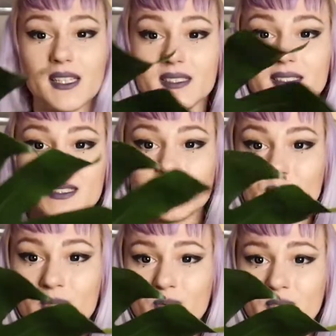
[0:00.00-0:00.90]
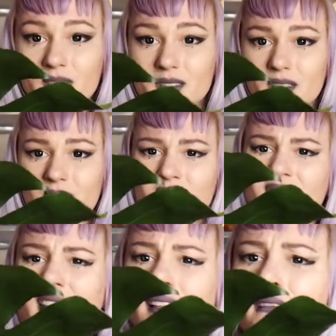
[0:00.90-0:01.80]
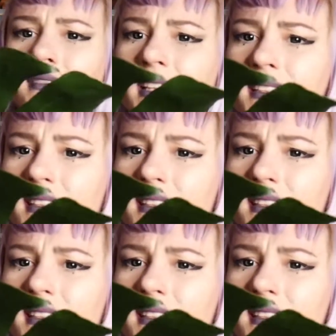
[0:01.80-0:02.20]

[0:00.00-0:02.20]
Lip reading: as this one was. Oh, I love that